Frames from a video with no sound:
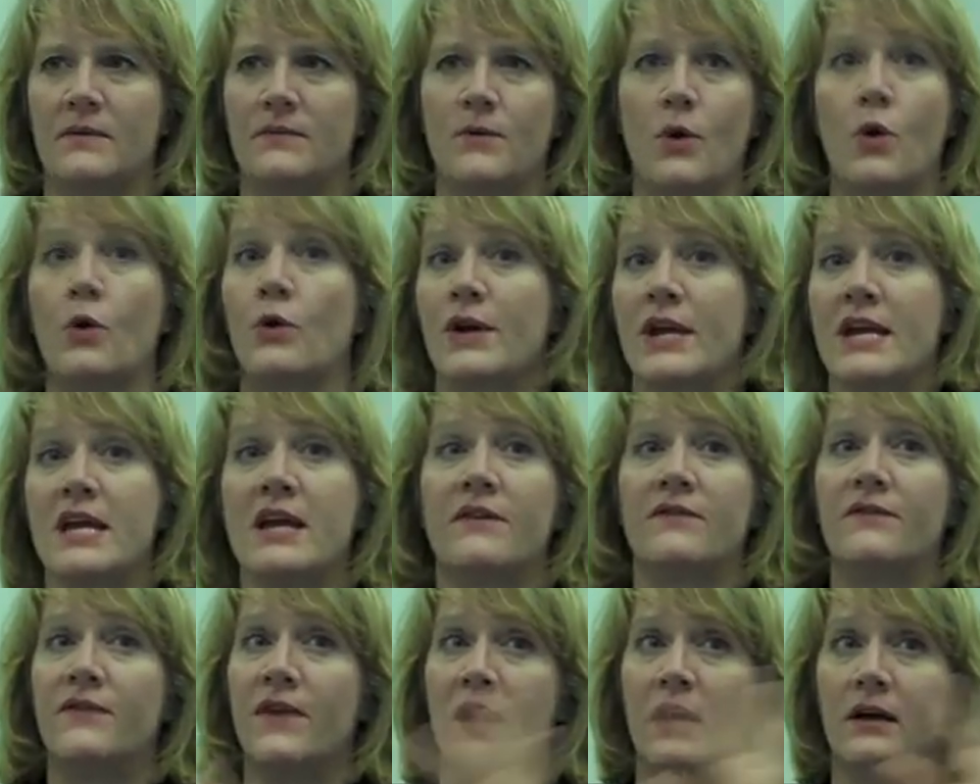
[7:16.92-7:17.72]
or
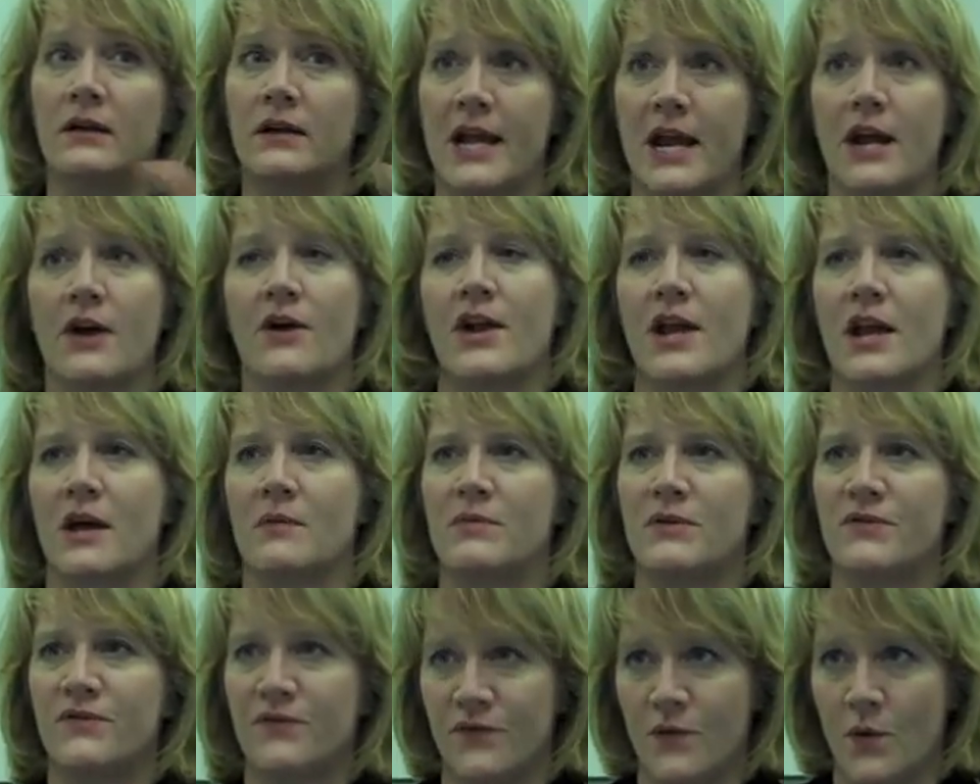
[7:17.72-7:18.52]
EFL area
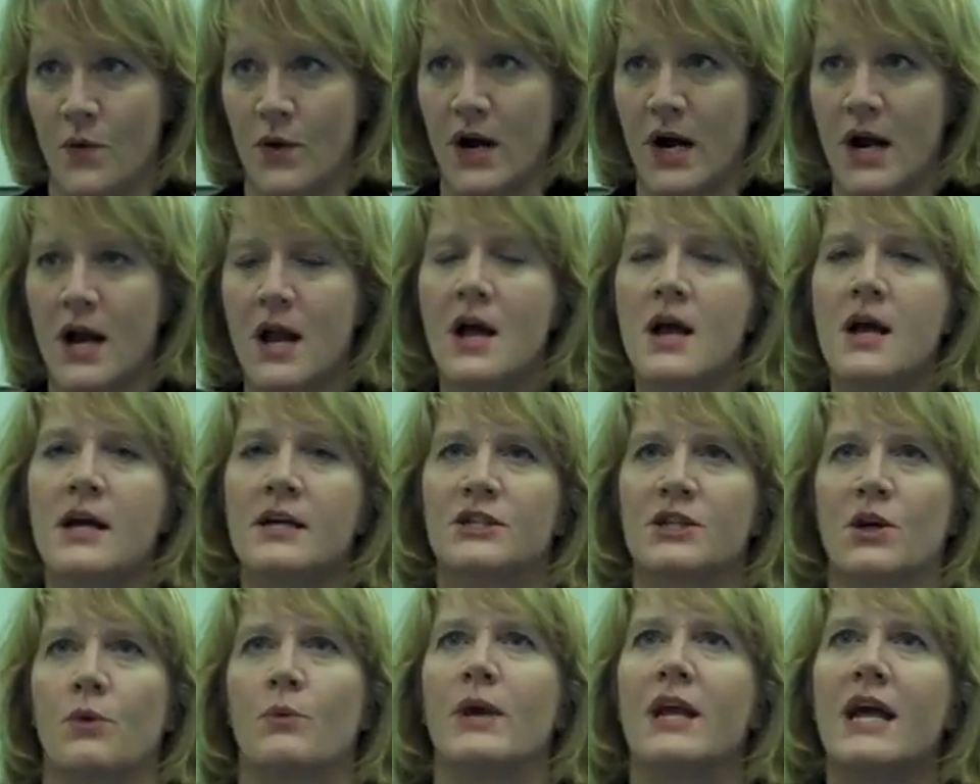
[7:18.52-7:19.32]
before.
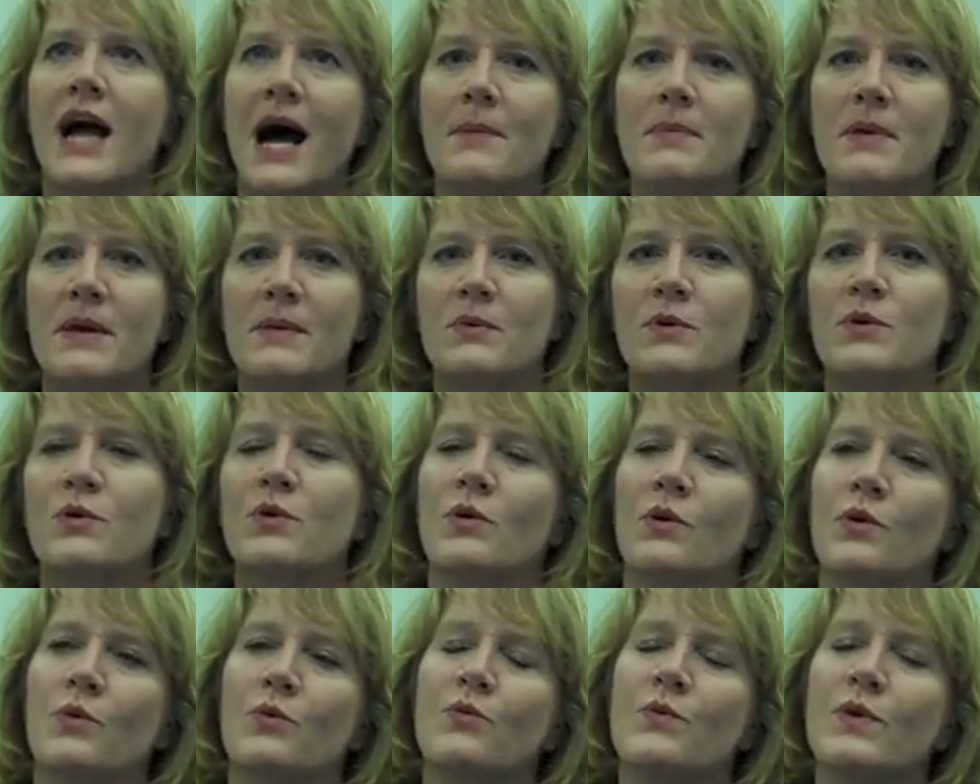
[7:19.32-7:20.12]
So we got people
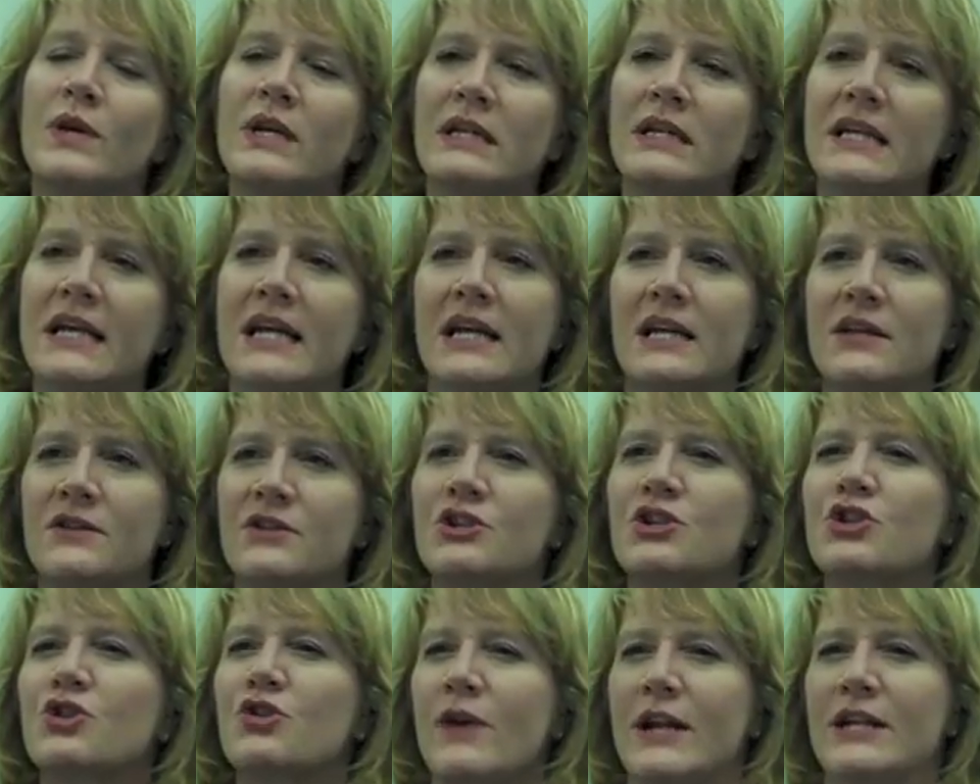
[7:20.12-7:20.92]
who are really in the
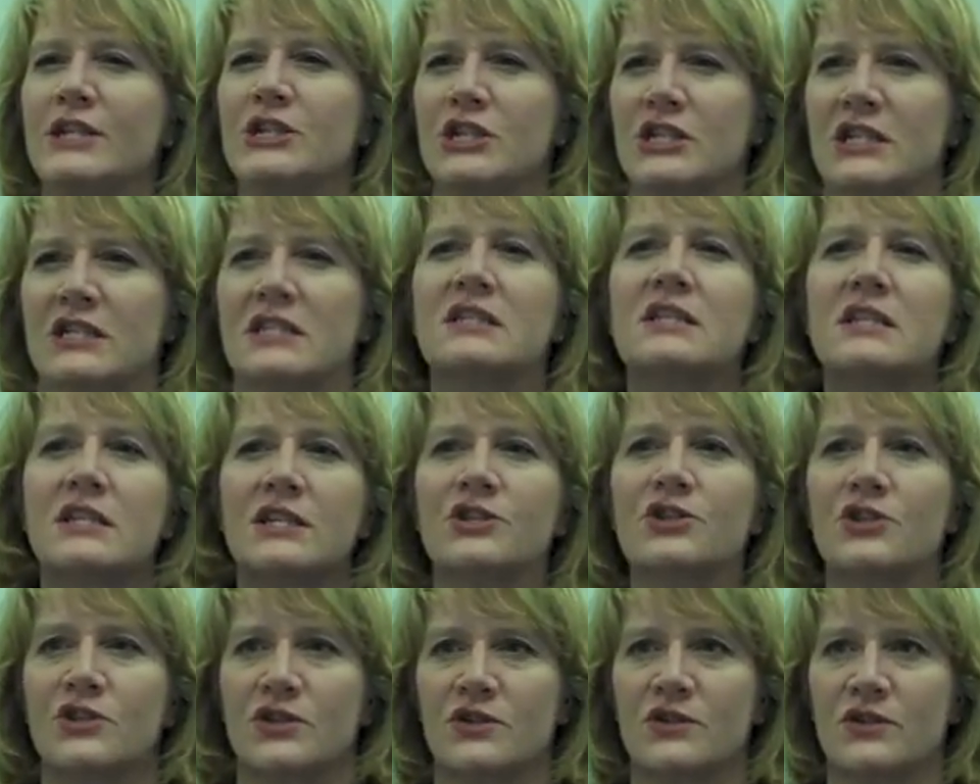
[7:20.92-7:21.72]
trenches,
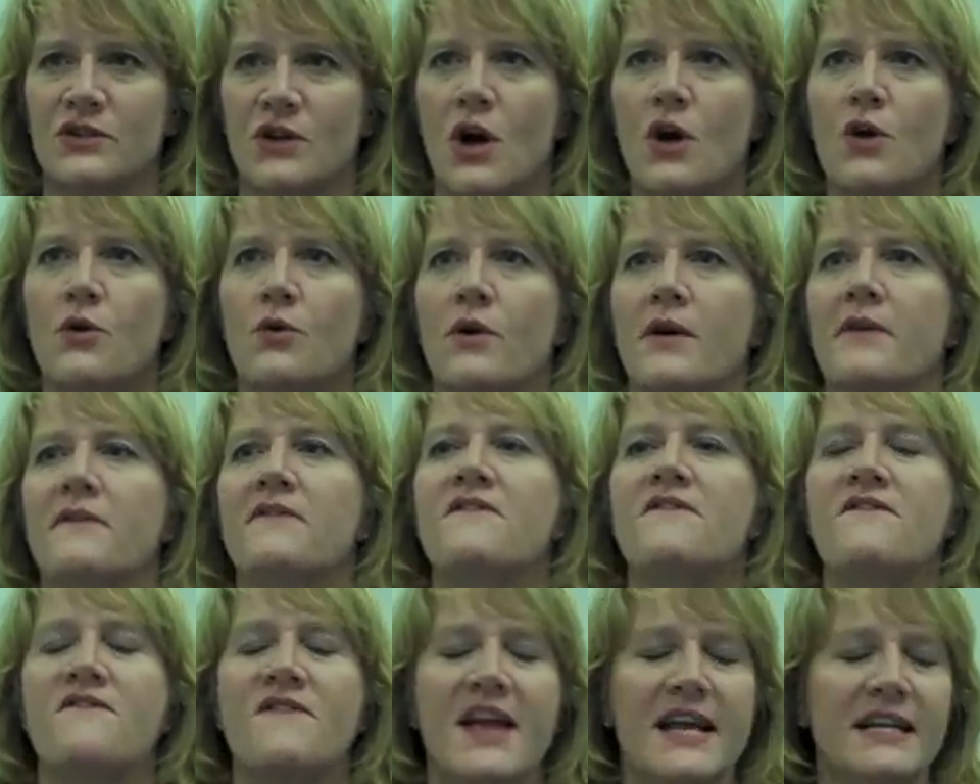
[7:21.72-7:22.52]
teachers, who are
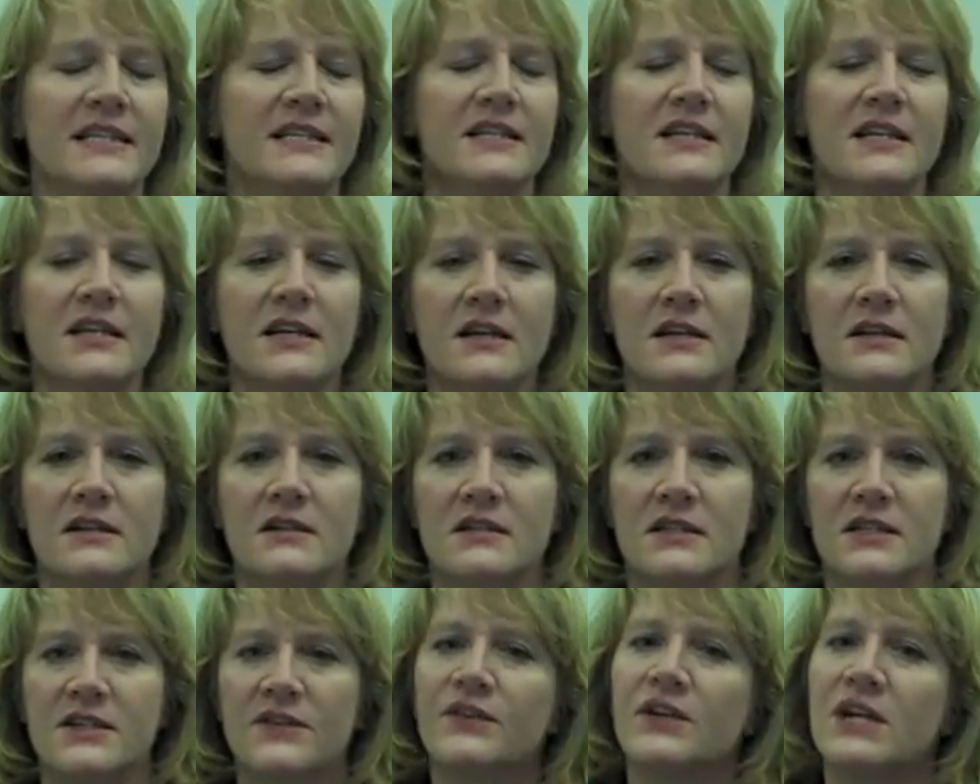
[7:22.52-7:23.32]
facing
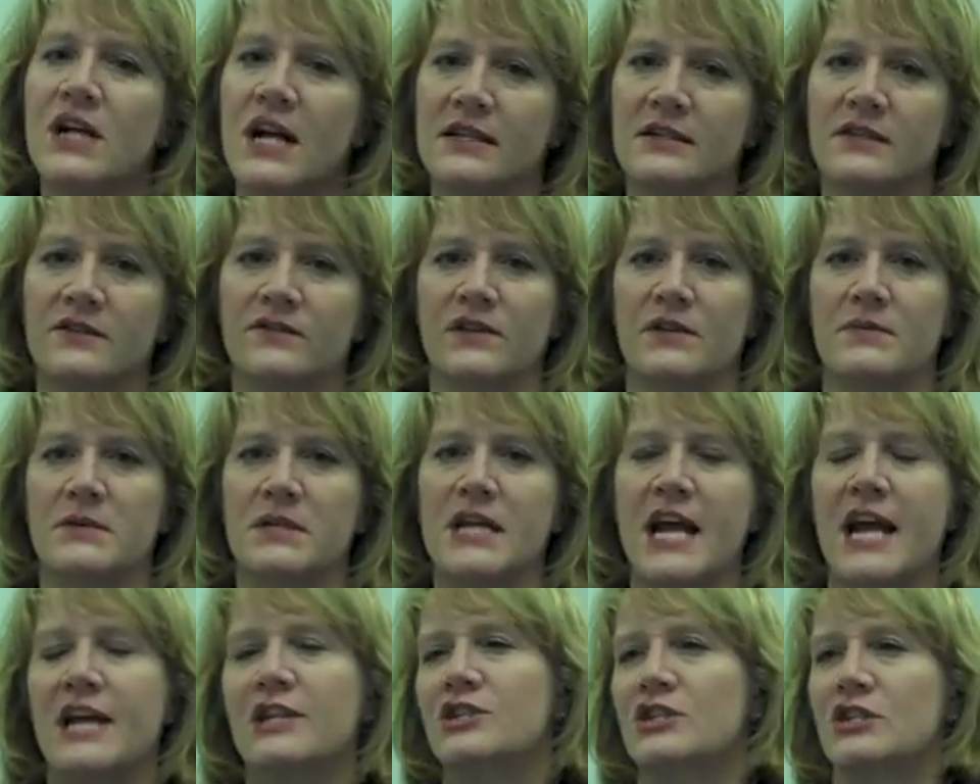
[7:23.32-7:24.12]
different kinds of
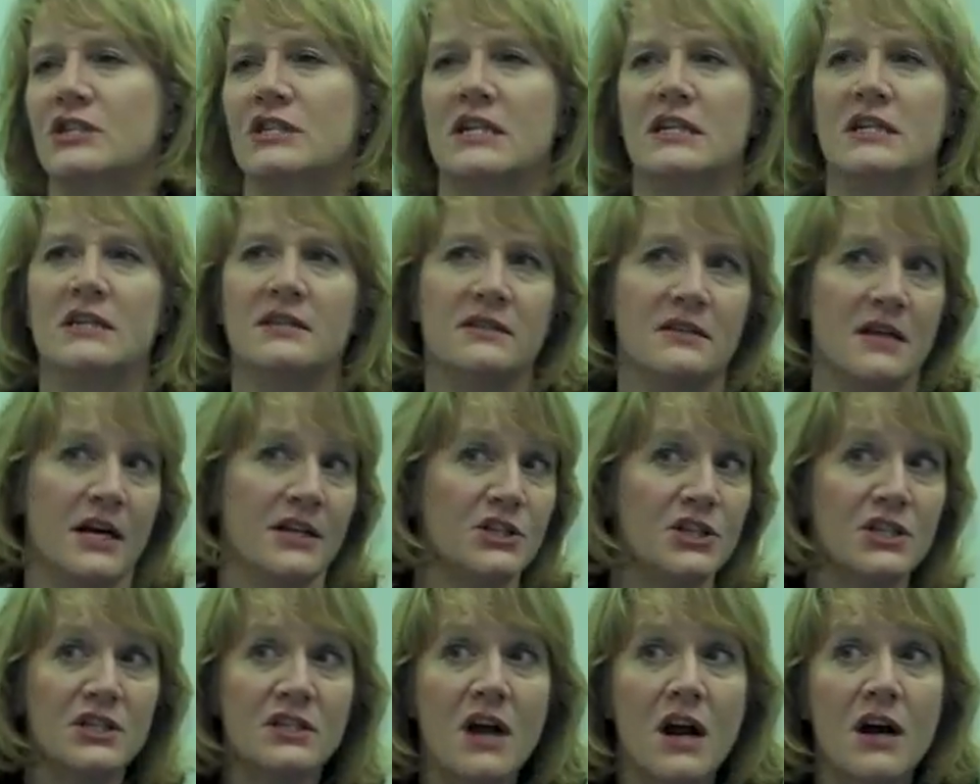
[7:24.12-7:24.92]
limitations, and it's not
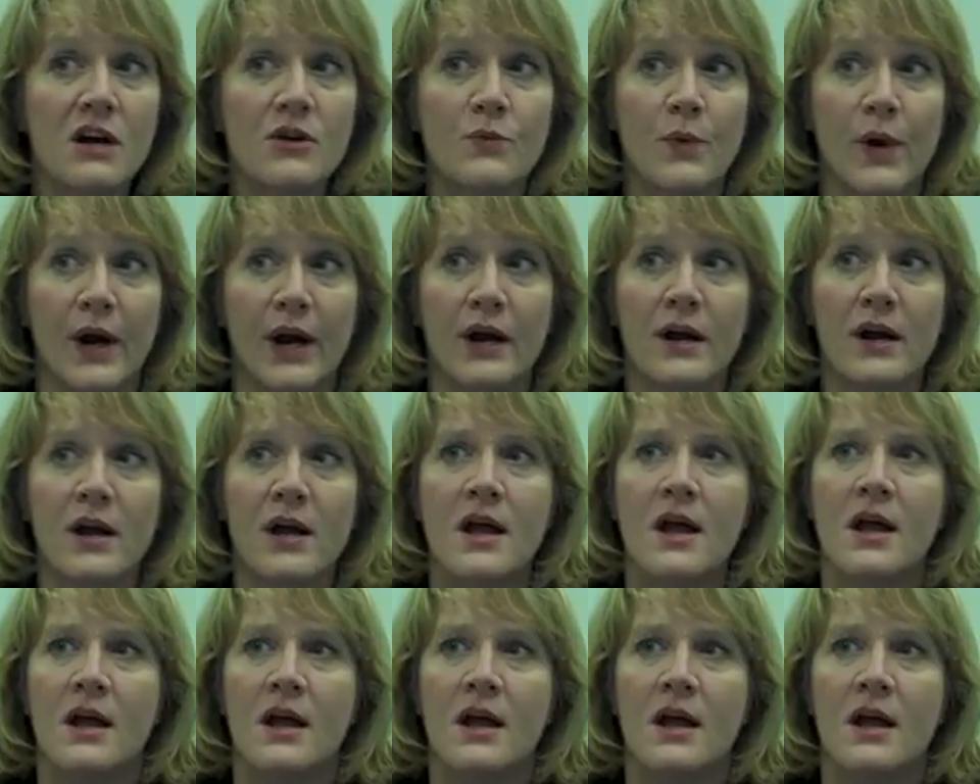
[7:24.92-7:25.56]
just hardware.